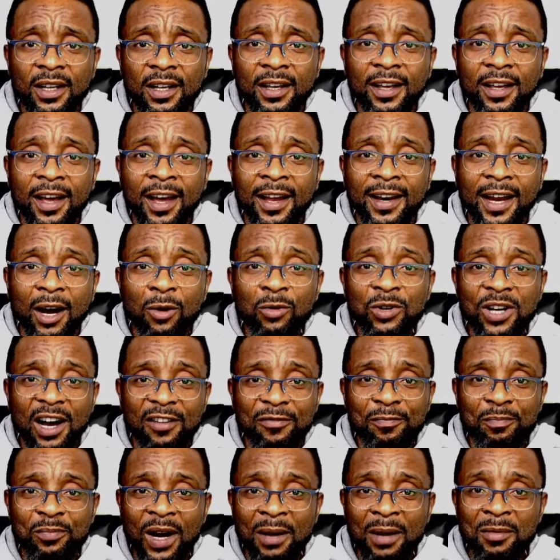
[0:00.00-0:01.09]
And that would have
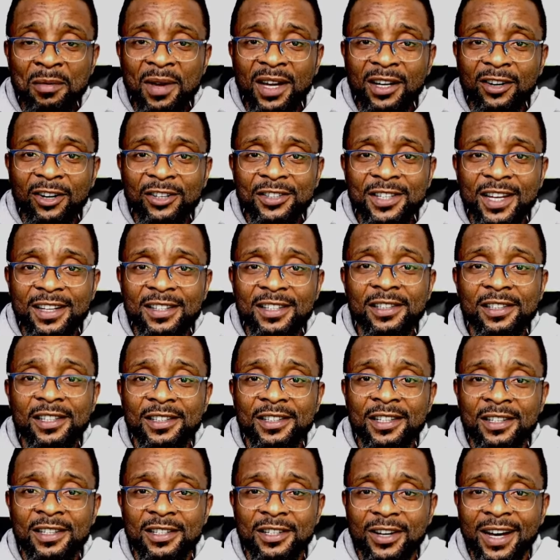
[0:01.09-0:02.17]
probably made us
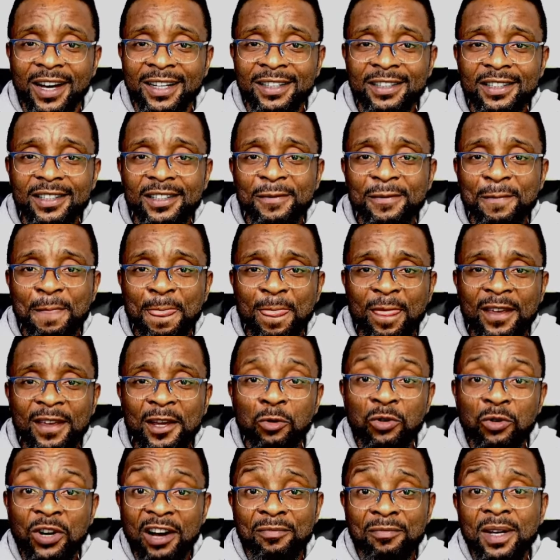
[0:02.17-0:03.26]
citizens, right? It would
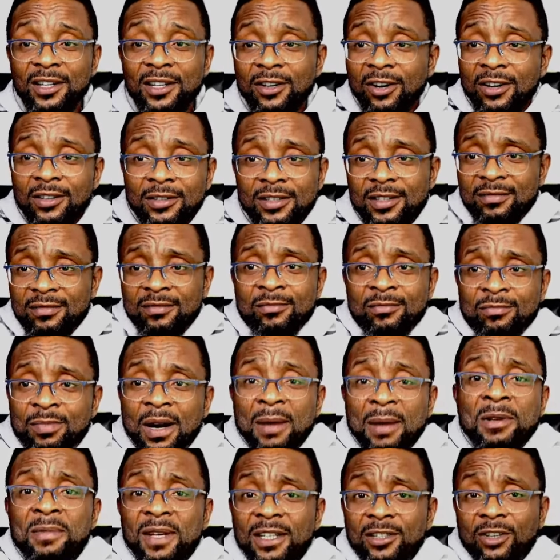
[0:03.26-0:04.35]
have made us
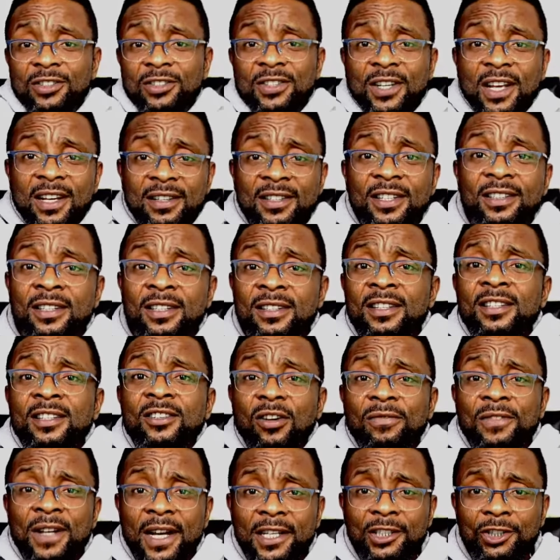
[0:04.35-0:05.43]
citizens of
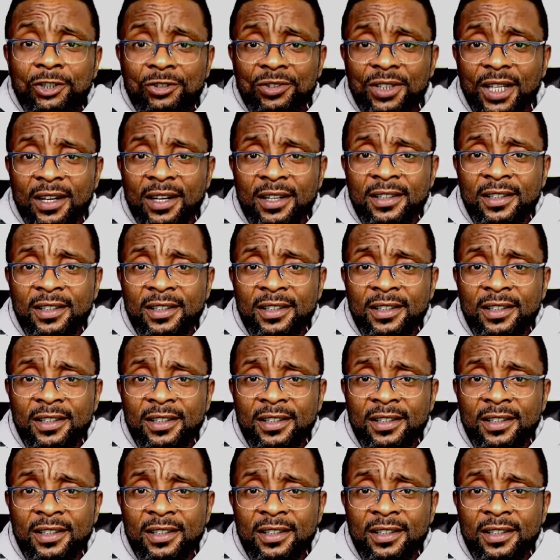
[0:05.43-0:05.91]
Nigeria.